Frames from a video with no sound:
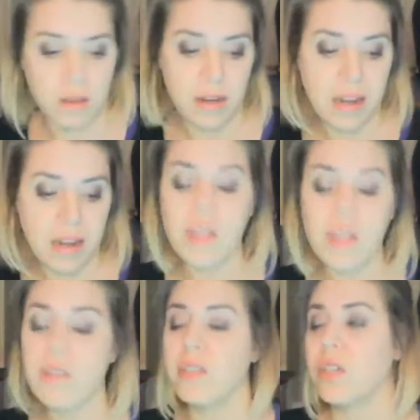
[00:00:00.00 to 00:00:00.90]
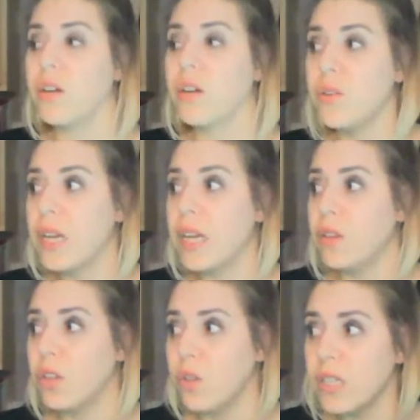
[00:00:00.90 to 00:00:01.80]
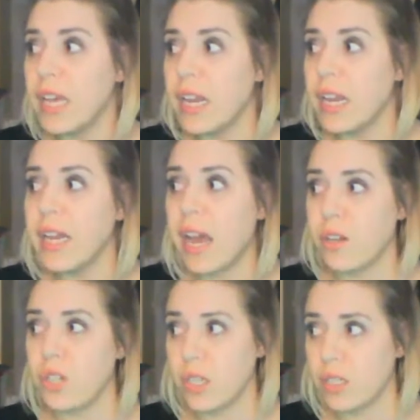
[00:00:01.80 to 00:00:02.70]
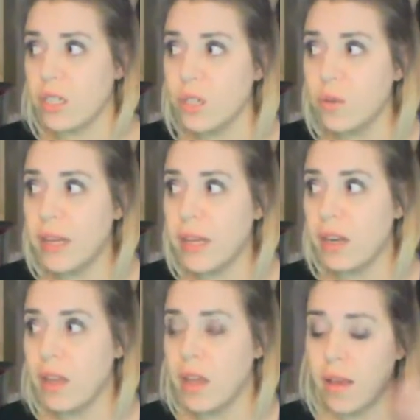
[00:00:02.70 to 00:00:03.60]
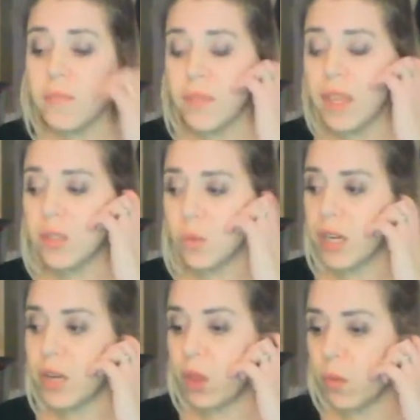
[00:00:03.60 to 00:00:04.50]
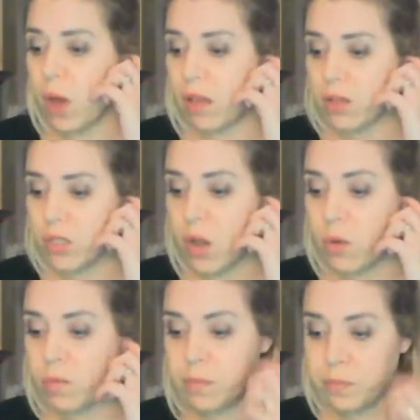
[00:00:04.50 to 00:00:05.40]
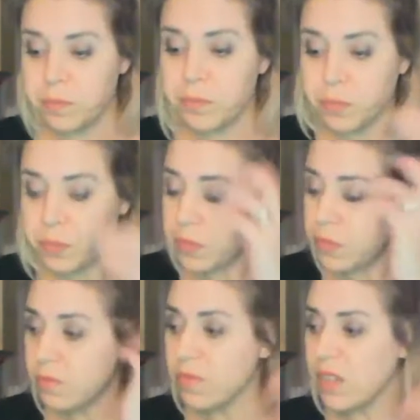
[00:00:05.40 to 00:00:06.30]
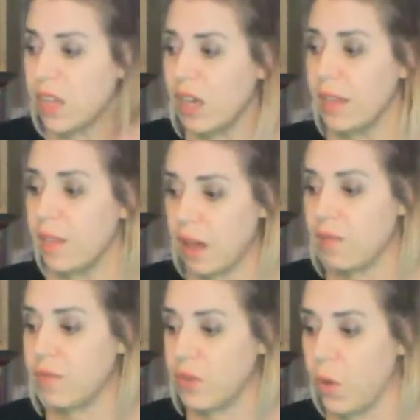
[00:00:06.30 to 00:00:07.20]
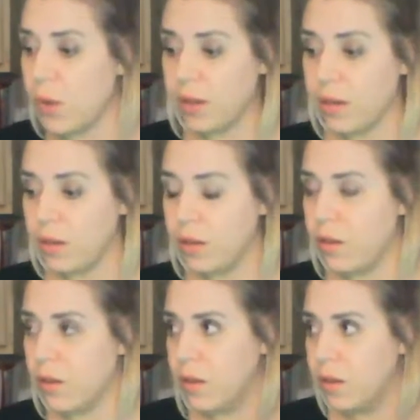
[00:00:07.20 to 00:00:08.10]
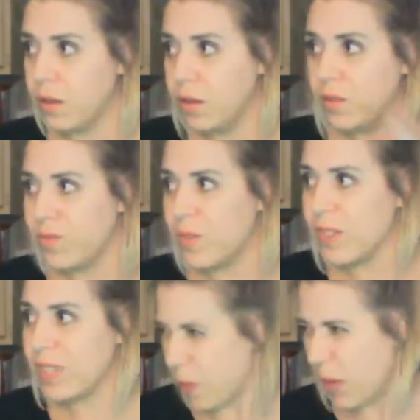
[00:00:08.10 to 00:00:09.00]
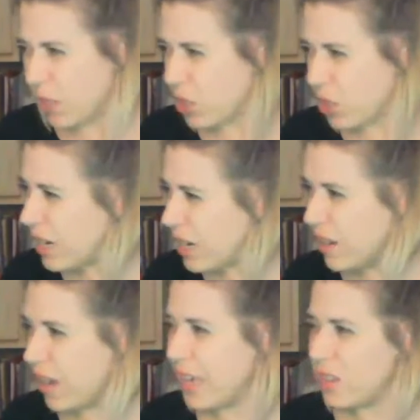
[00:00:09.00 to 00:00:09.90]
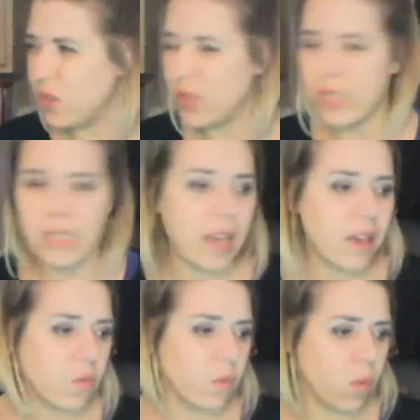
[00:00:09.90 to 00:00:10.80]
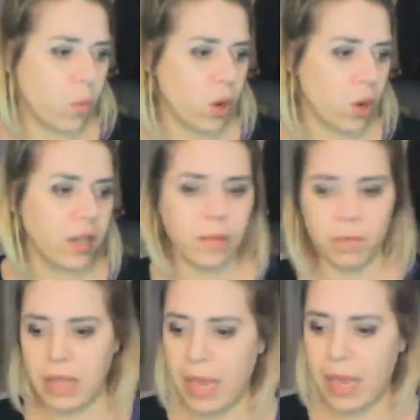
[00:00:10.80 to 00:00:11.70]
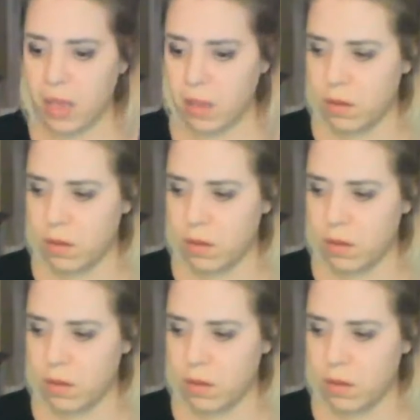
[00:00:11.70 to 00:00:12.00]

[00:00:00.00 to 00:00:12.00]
Now that I've started using it and got adjusted to it, it's working really well. So I love knowing the separation, I guess you could say, of work and play.